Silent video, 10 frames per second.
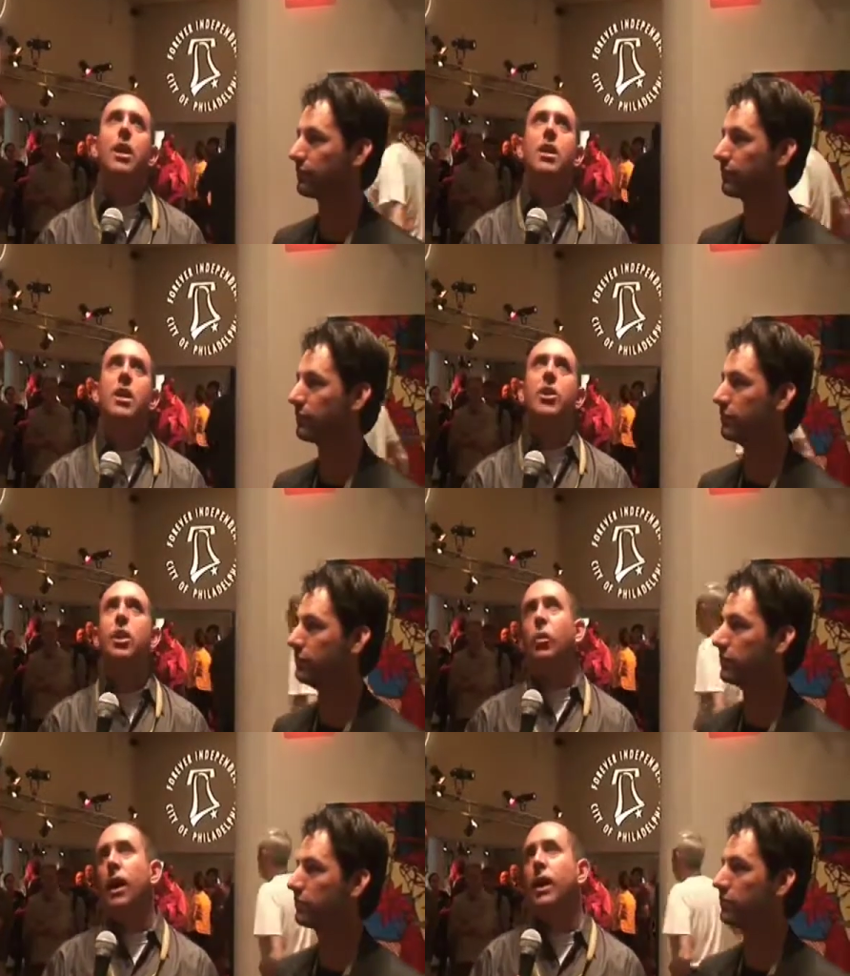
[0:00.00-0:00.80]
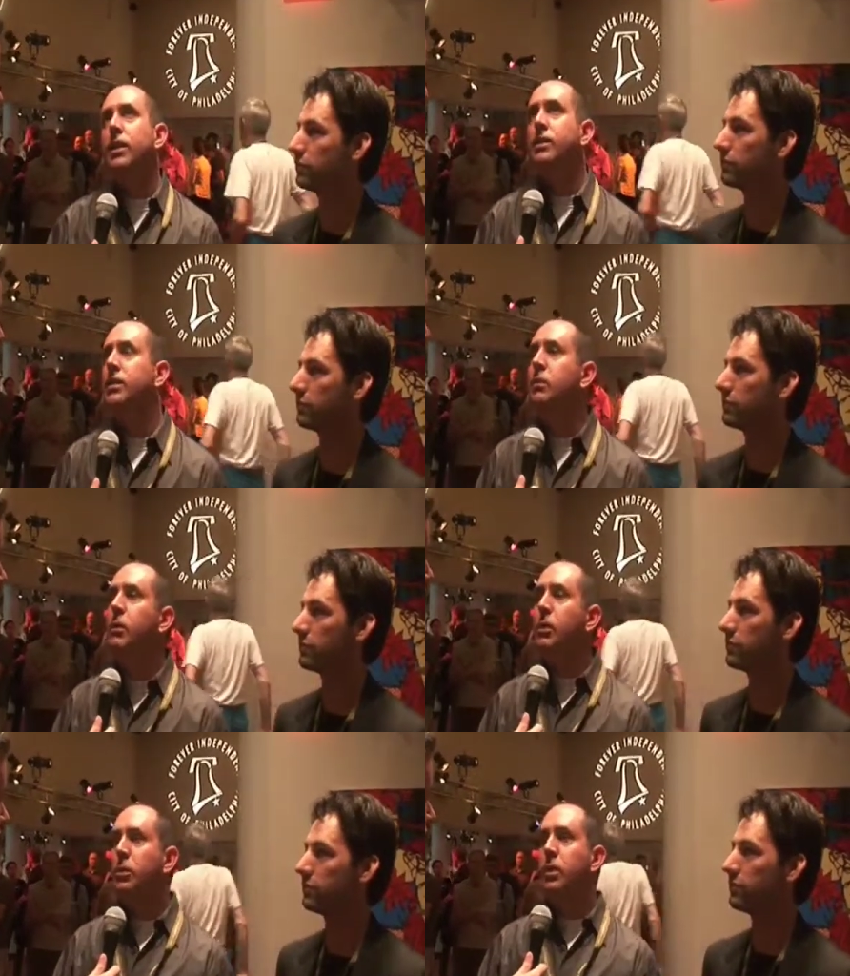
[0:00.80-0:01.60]
Speaker 1: you know what? The symbol
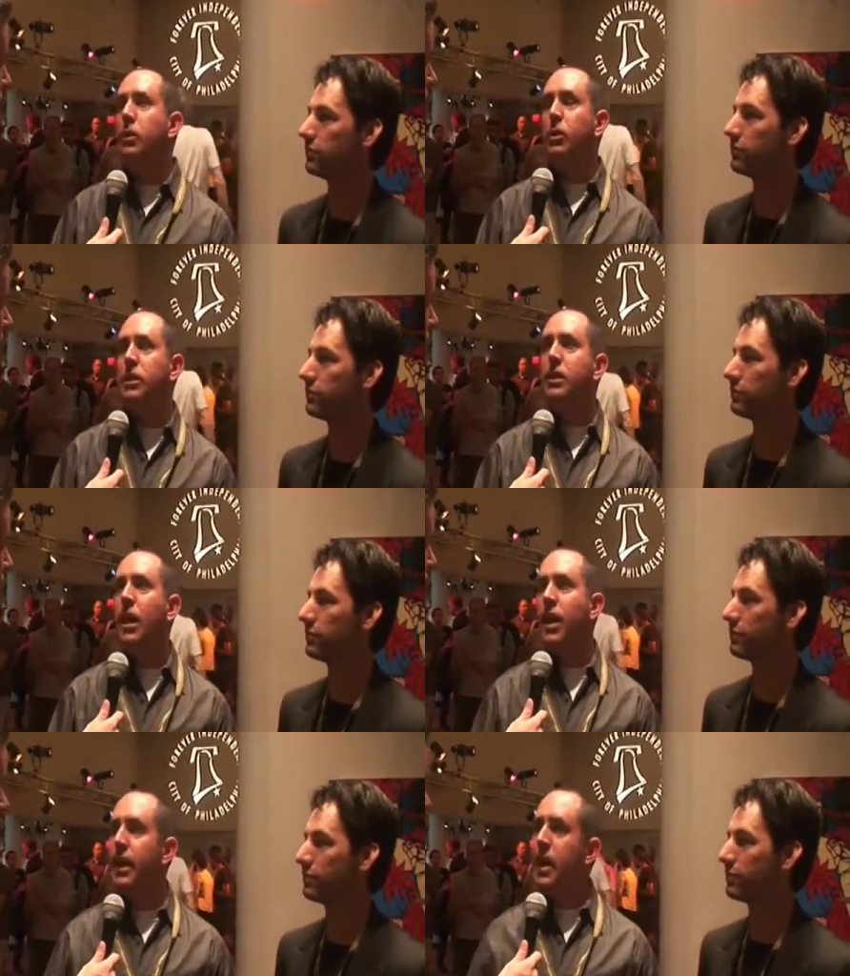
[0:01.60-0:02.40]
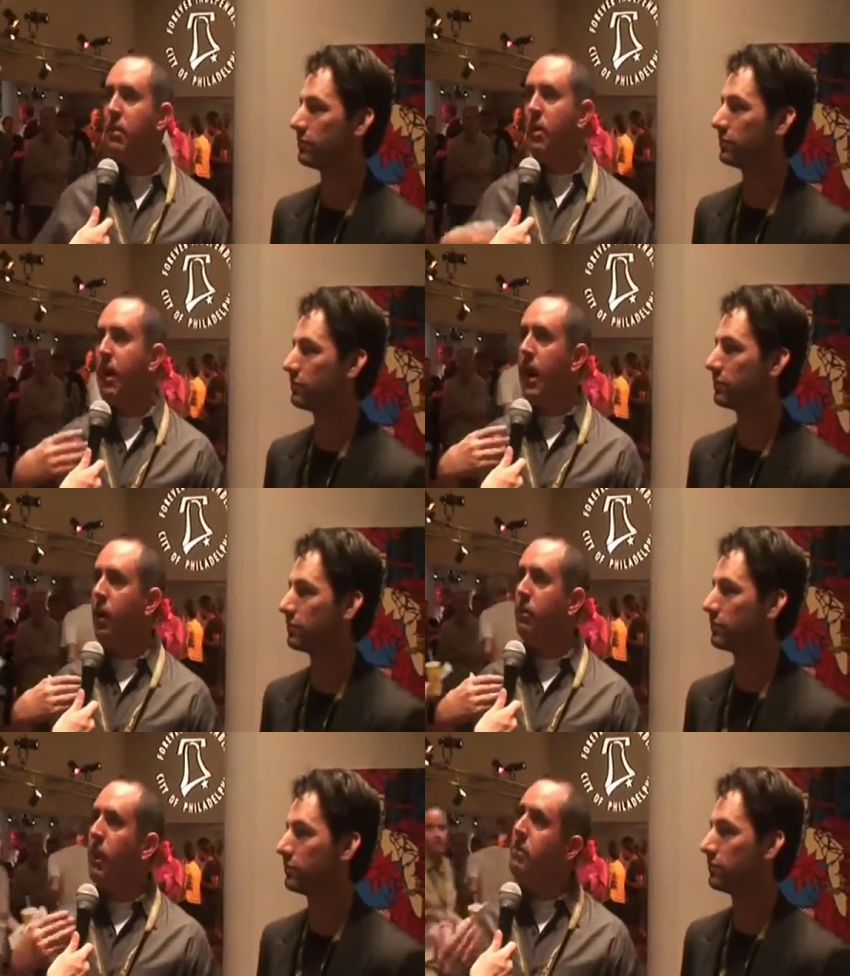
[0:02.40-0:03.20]
was kind of came about by
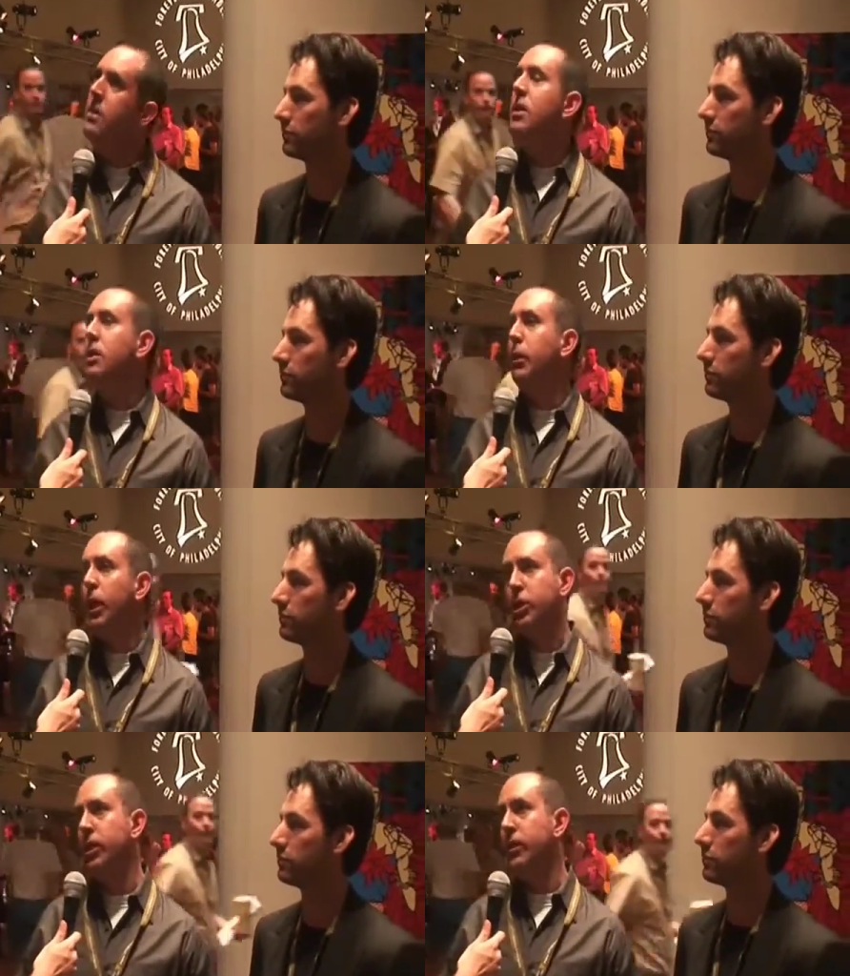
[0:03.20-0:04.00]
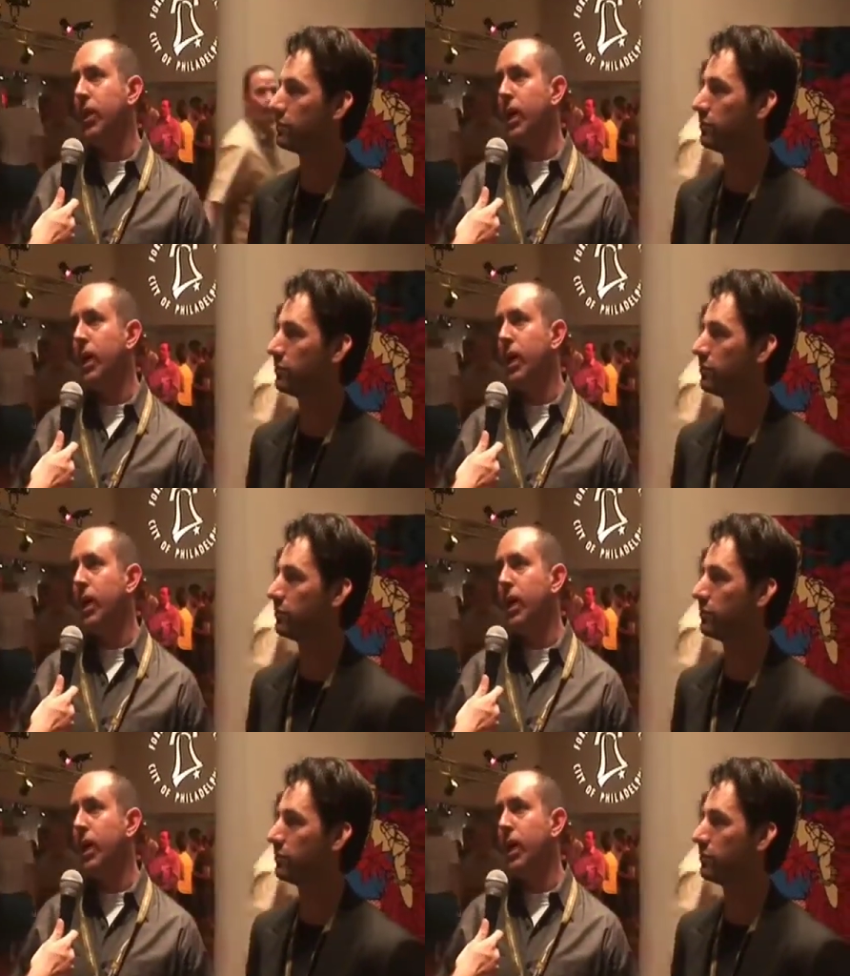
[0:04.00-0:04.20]
me and the production designer.